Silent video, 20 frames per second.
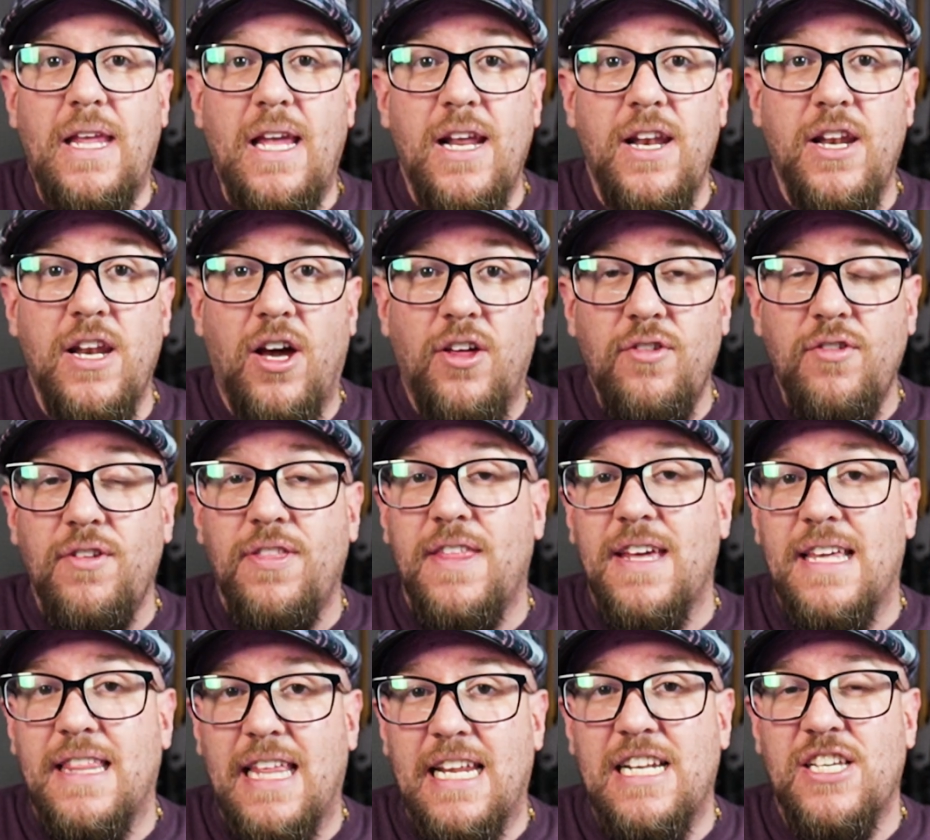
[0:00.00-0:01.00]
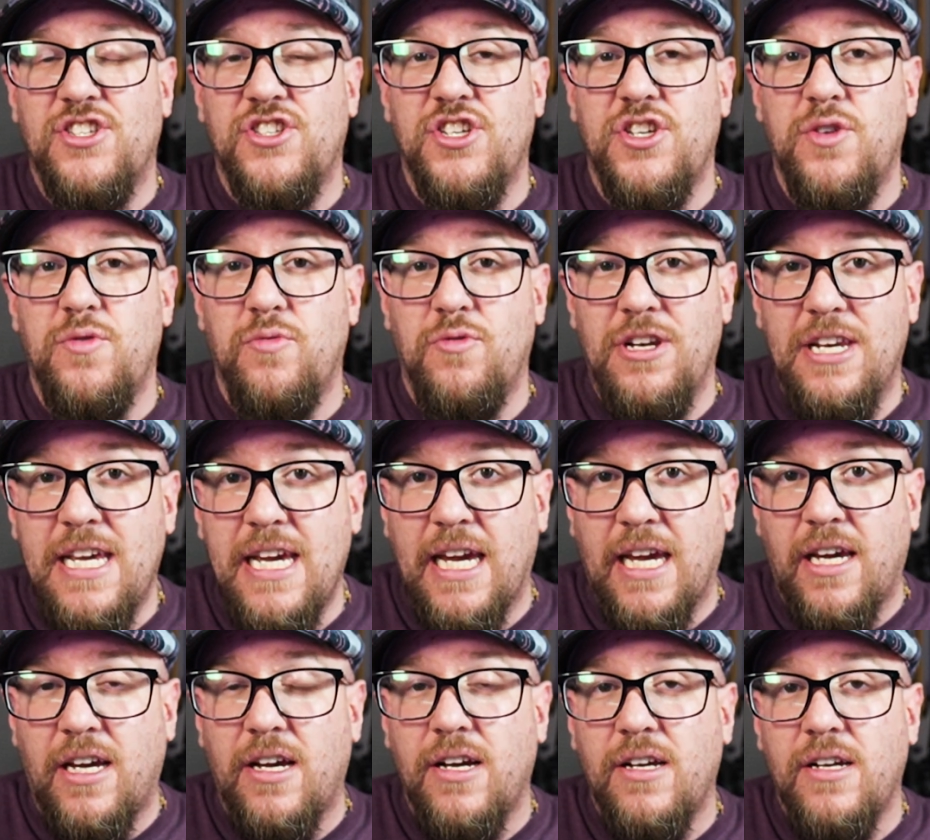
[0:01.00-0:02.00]
another thing that is
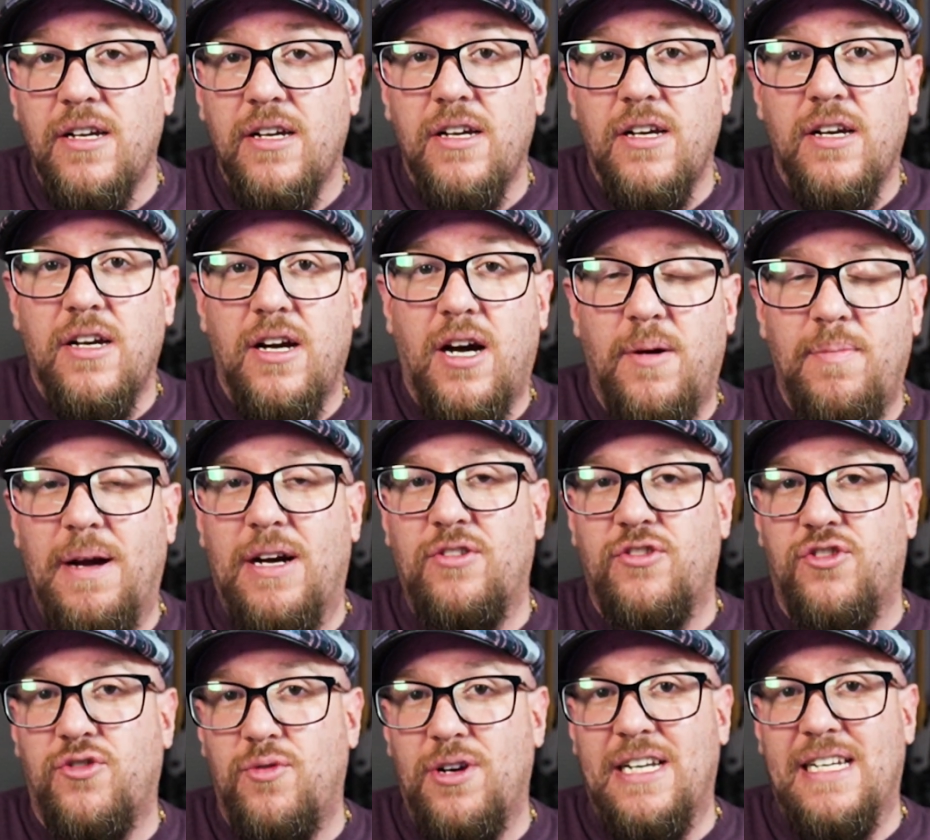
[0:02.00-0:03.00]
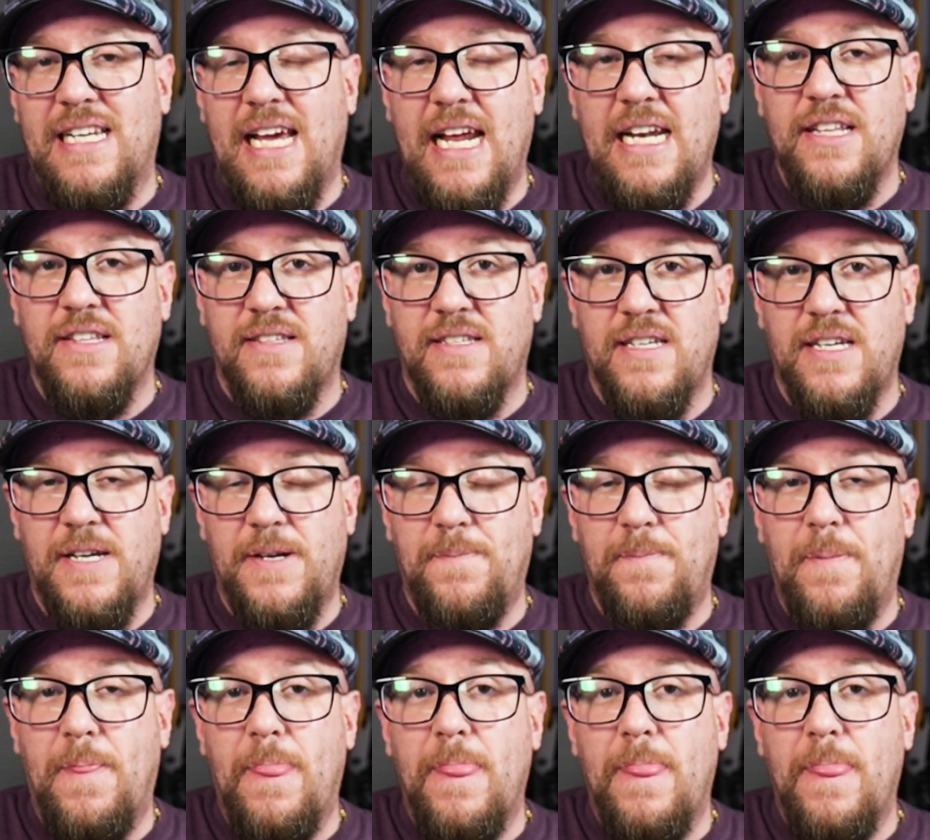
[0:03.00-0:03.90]
unique about joint tenancy